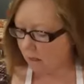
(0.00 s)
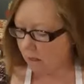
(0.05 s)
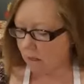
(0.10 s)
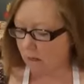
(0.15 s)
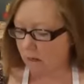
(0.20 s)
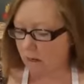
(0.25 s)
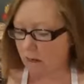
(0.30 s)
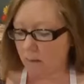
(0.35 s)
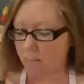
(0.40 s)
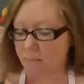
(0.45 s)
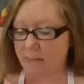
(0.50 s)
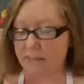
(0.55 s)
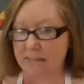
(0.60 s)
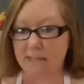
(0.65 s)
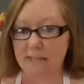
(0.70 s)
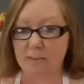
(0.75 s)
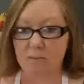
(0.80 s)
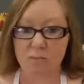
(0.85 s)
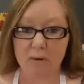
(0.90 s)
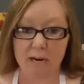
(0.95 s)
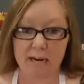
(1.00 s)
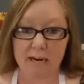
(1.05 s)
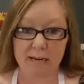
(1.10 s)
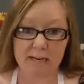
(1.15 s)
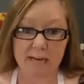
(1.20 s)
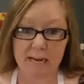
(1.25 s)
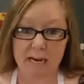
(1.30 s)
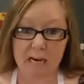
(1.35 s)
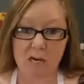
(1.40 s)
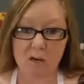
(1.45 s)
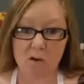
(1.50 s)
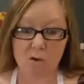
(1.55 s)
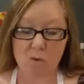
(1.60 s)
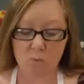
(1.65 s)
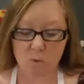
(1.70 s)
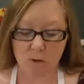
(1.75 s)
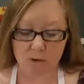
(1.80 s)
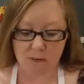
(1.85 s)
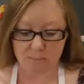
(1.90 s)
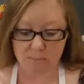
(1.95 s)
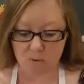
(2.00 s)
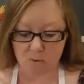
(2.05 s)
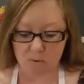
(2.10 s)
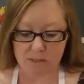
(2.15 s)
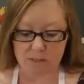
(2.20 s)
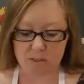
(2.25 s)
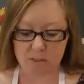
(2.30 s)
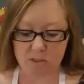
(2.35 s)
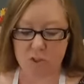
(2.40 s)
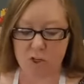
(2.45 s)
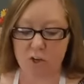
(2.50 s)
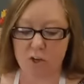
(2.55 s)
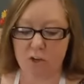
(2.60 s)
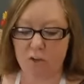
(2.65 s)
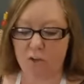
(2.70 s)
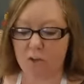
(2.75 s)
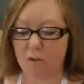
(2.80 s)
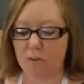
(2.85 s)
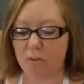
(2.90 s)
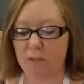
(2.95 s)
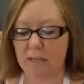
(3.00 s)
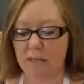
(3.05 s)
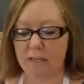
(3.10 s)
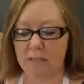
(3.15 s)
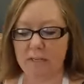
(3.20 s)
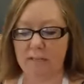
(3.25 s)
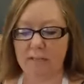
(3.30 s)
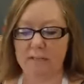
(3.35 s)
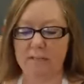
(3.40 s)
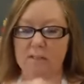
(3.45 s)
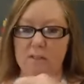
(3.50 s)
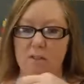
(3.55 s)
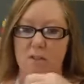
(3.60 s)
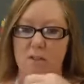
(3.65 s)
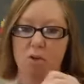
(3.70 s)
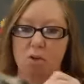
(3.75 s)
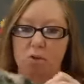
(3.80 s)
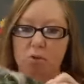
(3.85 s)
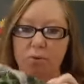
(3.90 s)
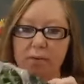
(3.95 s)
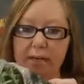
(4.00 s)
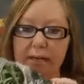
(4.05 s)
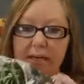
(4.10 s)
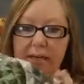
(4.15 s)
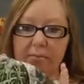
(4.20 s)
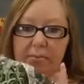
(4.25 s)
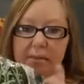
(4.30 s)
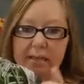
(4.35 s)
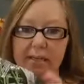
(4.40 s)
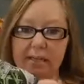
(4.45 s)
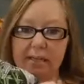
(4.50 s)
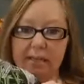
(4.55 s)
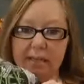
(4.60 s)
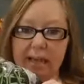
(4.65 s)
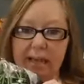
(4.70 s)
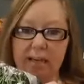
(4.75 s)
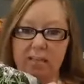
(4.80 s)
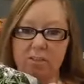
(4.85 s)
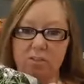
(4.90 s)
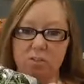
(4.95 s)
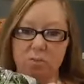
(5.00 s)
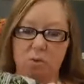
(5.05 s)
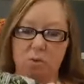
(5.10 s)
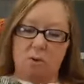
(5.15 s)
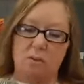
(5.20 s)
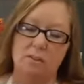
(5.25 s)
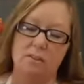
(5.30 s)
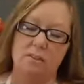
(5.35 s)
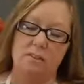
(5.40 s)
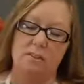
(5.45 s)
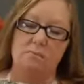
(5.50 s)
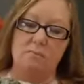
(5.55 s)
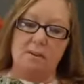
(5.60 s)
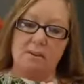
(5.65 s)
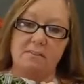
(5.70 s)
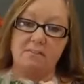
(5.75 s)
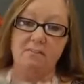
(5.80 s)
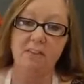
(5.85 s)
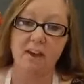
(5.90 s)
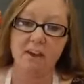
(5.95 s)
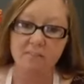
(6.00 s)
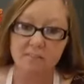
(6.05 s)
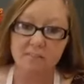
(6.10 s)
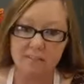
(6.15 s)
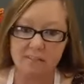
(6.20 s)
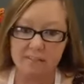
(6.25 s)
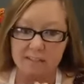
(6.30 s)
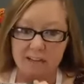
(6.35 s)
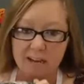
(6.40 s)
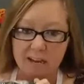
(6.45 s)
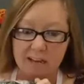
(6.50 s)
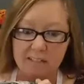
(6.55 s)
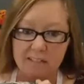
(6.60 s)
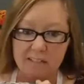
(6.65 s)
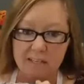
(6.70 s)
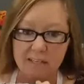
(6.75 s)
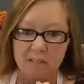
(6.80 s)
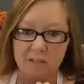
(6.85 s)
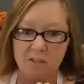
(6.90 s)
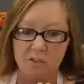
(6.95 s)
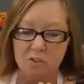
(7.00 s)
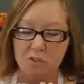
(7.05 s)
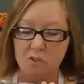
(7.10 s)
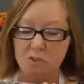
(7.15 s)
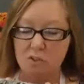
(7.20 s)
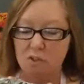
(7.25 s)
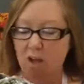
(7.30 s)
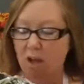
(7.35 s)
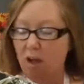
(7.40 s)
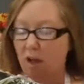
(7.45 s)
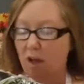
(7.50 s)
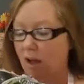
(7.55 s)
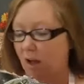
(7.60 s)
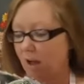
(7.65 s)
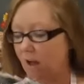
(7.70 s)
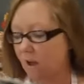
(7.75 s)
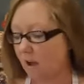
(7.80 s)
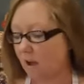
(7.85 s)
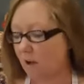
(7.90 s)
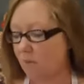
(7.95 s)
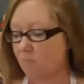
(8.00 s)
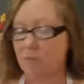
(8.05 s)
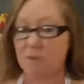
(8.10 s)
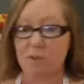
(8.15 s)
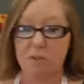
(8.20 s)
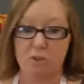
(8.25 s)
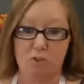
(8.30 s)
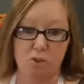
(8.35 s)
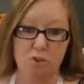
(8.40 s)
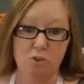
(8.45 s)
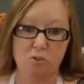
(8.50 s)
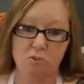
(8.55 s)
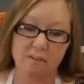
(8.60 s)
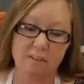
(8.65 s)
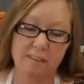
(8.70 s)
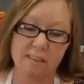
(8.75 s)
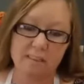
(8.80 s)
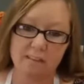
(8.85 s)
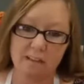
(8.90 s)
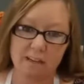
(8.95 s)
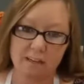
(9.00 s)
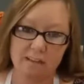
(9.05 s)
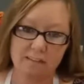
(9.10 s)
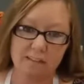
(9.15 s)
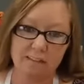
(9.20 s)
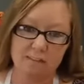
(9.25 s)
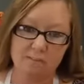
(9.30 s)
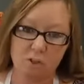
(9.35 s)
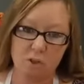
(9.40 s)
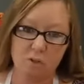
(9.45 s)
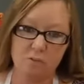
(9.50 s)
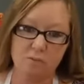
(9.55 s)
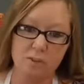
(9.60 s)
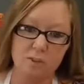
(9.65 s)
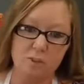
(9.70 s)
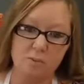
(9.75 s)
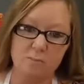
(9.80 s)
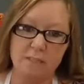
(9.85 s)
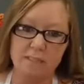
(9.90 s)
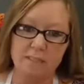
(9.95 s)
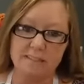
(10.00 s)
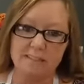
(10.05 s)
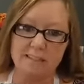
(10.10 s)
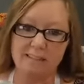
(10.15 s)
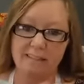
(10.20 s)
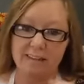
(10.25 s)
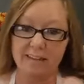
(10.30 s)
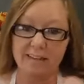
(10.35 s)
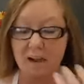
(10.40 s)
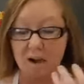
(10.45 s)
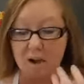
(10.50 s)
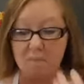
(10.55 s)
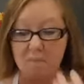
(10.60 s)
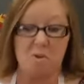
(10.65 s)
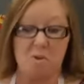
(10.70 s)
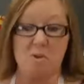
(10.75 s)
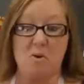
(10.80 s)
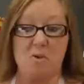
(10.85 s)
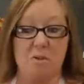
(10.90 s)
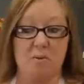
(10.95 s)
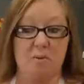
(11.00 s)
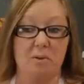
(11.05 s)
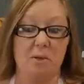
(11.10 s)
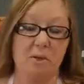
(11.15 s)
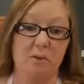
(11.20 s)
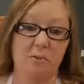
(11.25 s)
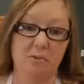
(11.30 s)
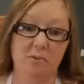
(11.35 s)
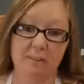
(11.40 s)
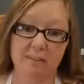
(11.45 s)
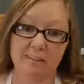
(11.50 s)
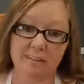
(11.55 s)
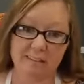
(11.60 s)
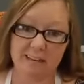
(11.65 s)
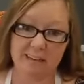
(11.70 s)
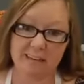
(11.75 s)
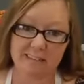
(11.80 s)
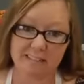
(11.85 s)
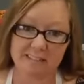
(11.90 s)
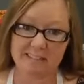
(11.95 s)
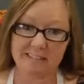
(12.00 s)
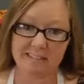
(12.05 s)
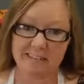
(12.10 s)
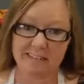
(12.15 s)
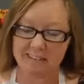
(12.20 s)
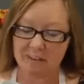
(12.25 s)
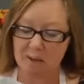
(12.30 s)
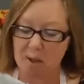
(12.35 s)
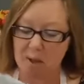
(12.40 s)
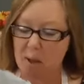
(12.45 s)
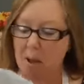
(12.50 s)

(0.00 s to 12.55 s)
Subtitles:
And right now, what I'm going to show you is green bean casserole. This is my favorite side dish. There's usually a lot of leftovers because I think I'm the only one who really likes it.